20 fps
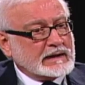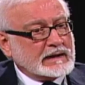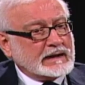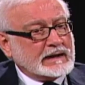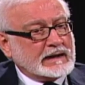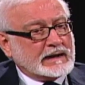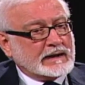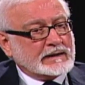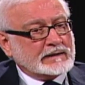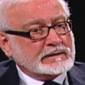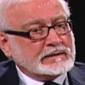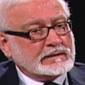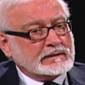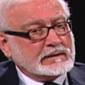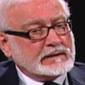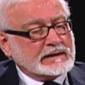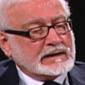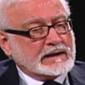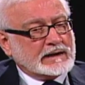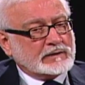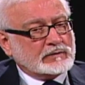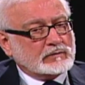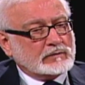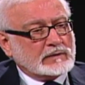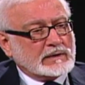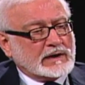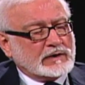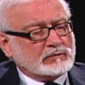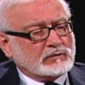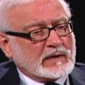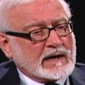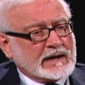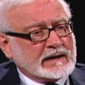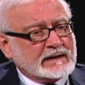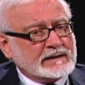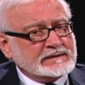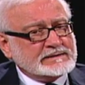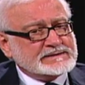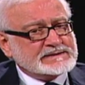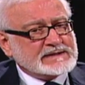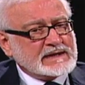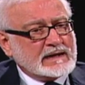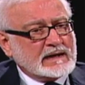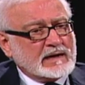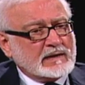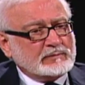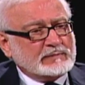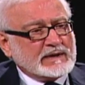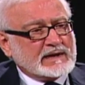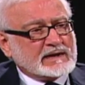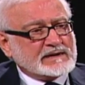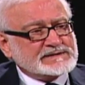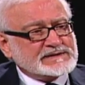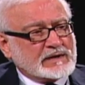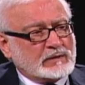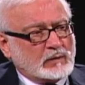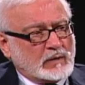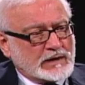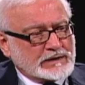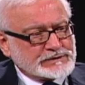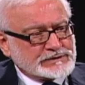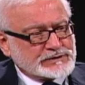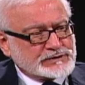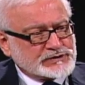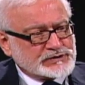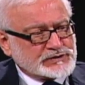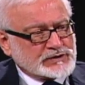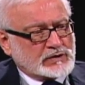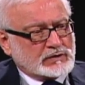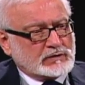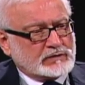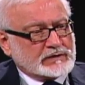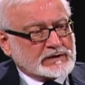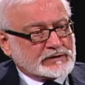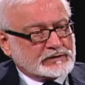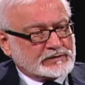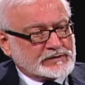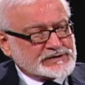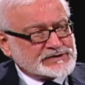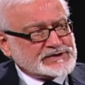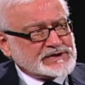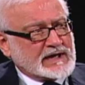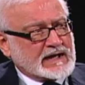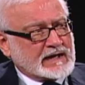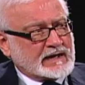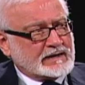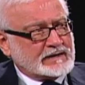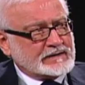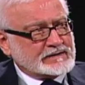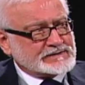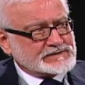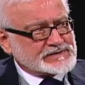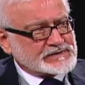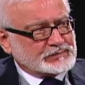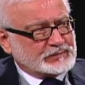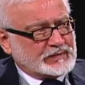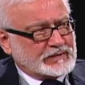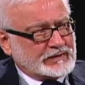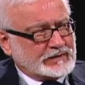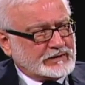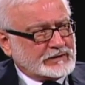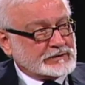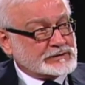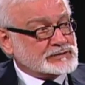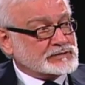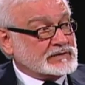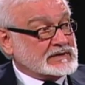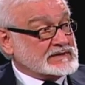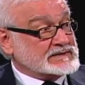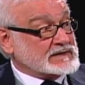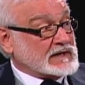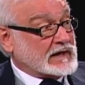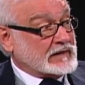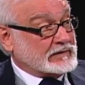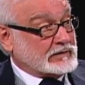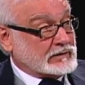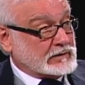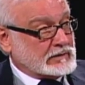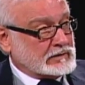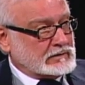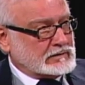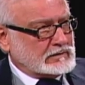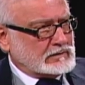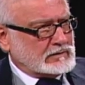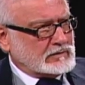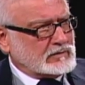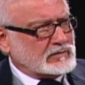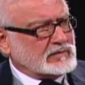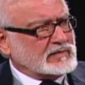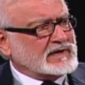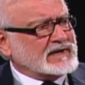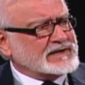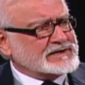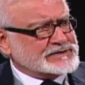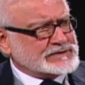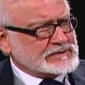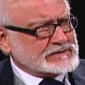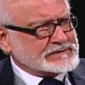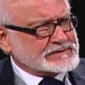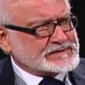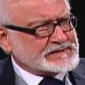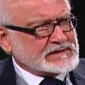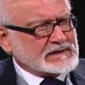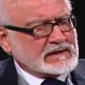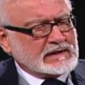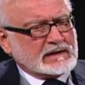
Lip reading: in writings because they want to show that Christianity is superior to these other religions.